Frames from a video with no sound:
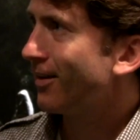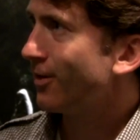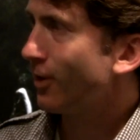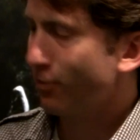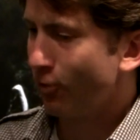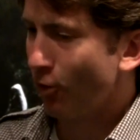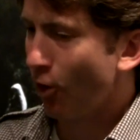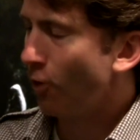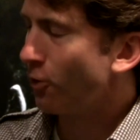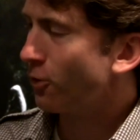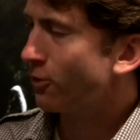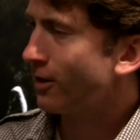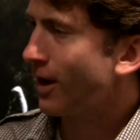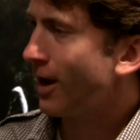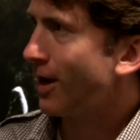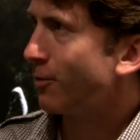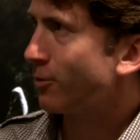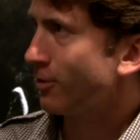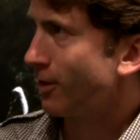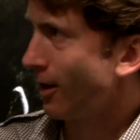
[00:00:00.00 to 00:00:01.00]
Like for all those
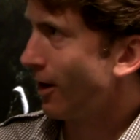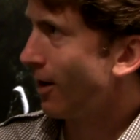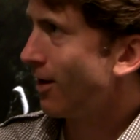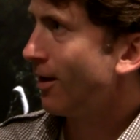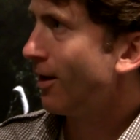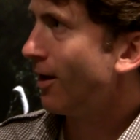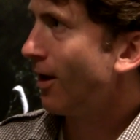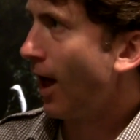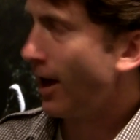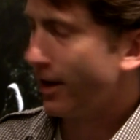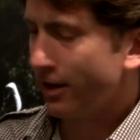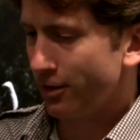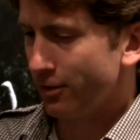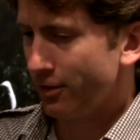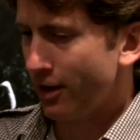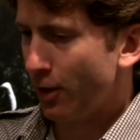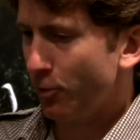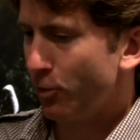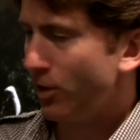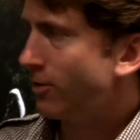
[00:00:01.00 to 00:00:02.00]
games, like I can
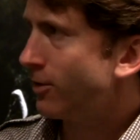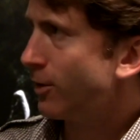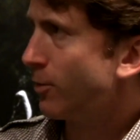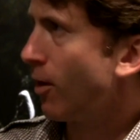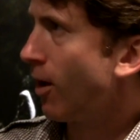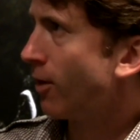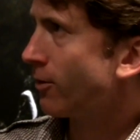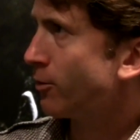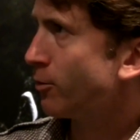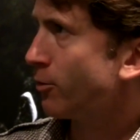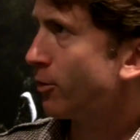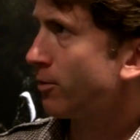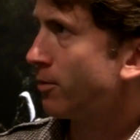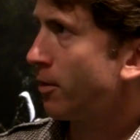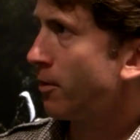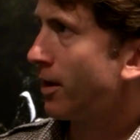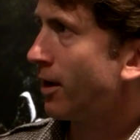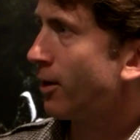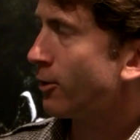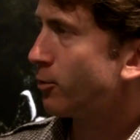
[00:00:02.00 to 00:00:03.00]
take PC mods and put them
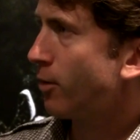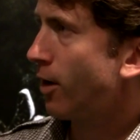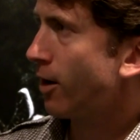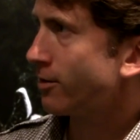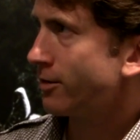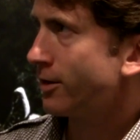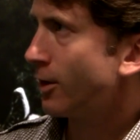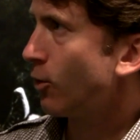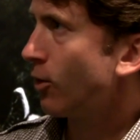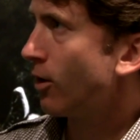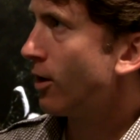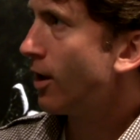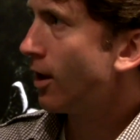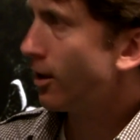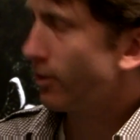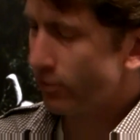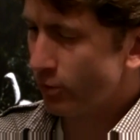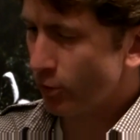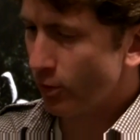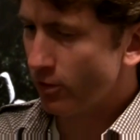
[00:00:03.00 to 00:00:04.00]
on my Xbox, and they work.
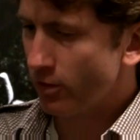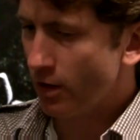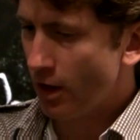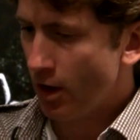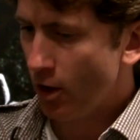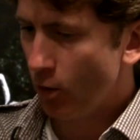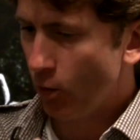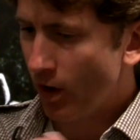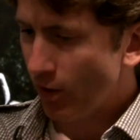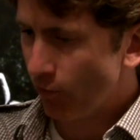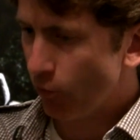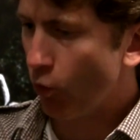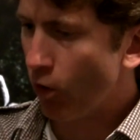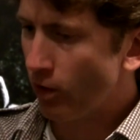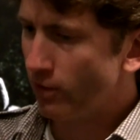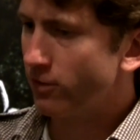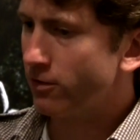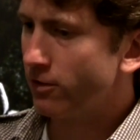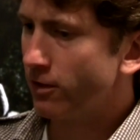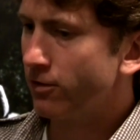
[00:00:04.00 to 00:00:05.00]
So it's we have
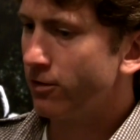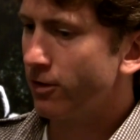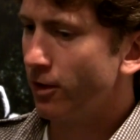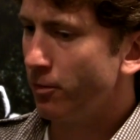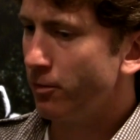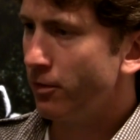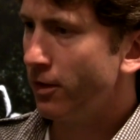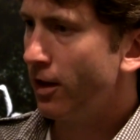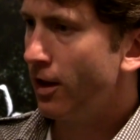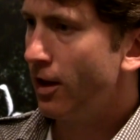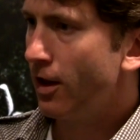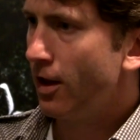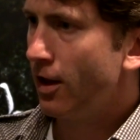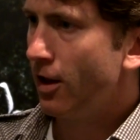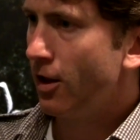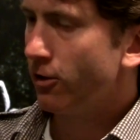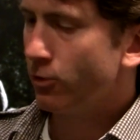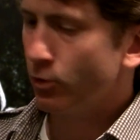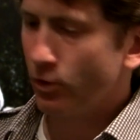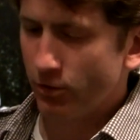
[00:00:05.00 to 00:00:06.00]
one system.
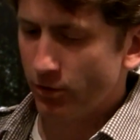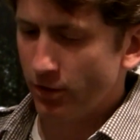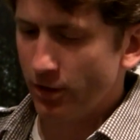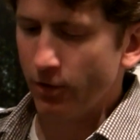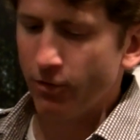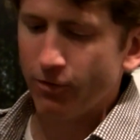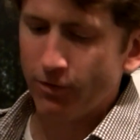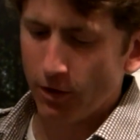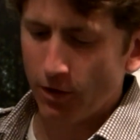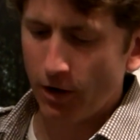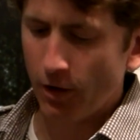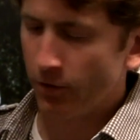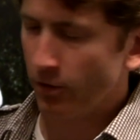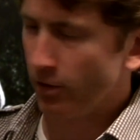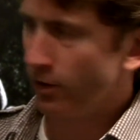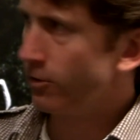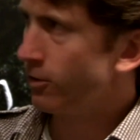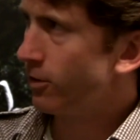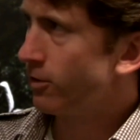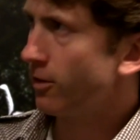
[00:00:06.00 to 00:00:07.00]
So we just need to figure out the
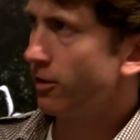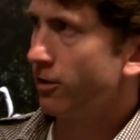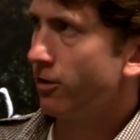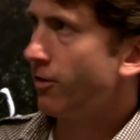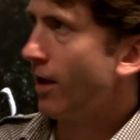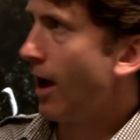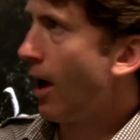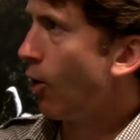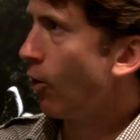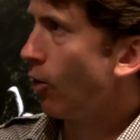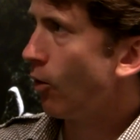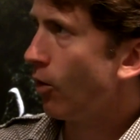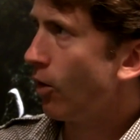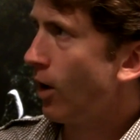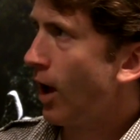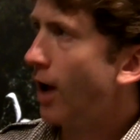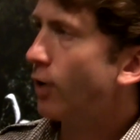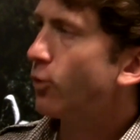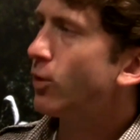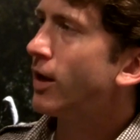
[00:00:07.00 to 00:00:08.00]
logistics of how
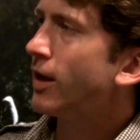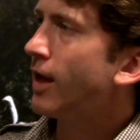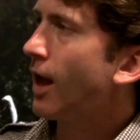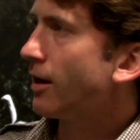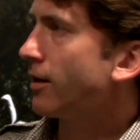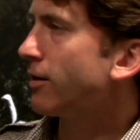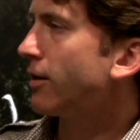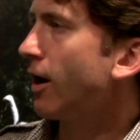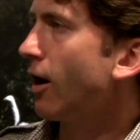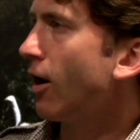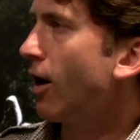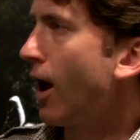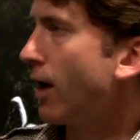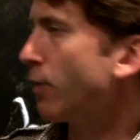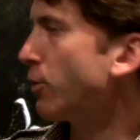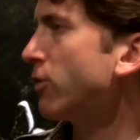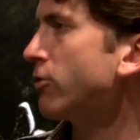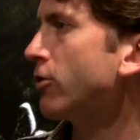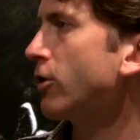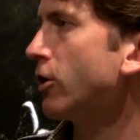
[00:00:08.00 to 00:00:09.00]
how do we get it there? How do
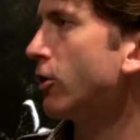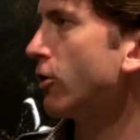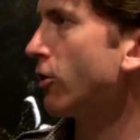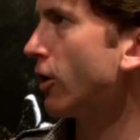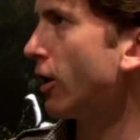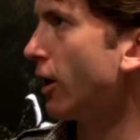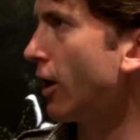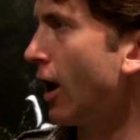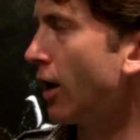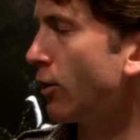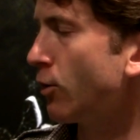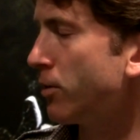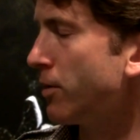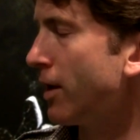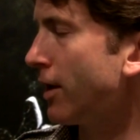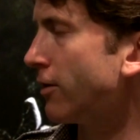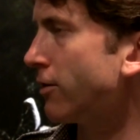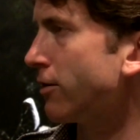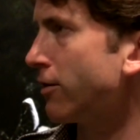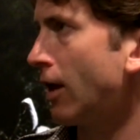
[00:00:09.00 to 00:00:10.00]
we secure it? How do we
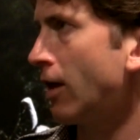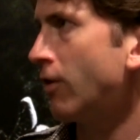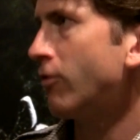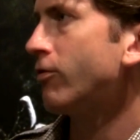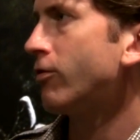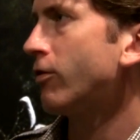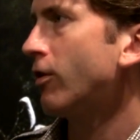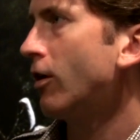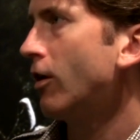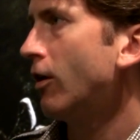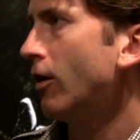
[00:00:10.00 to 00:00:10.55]
make it safe?